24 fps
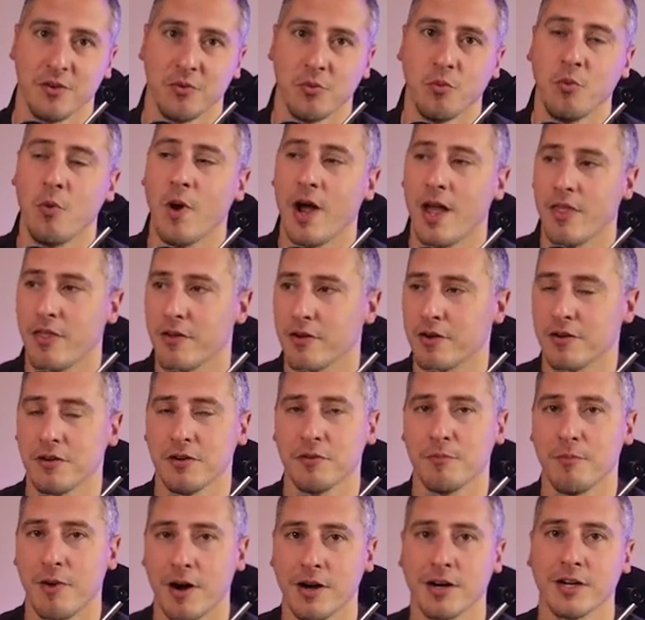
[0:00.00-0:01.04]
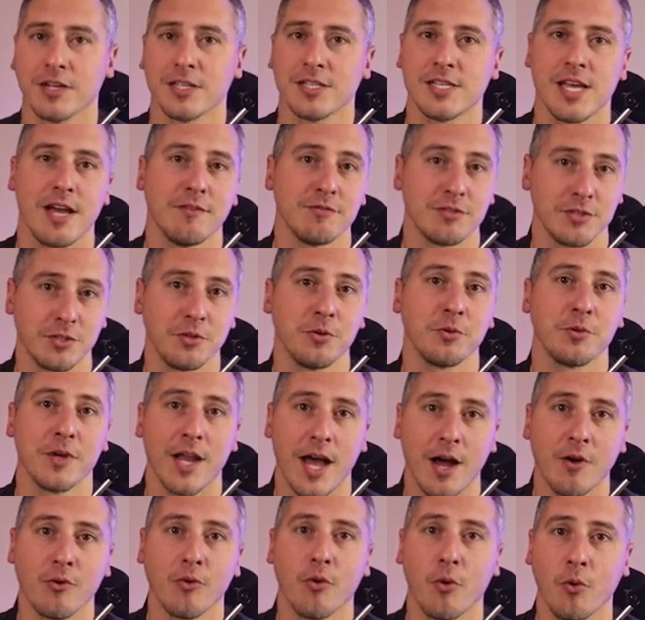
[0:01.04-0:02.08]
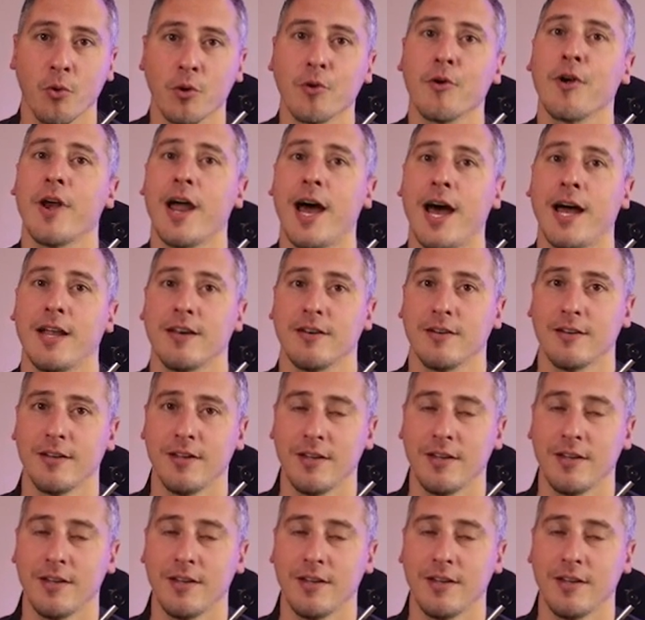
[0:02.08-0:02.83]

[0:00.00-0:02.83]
whether markets have slowed down or not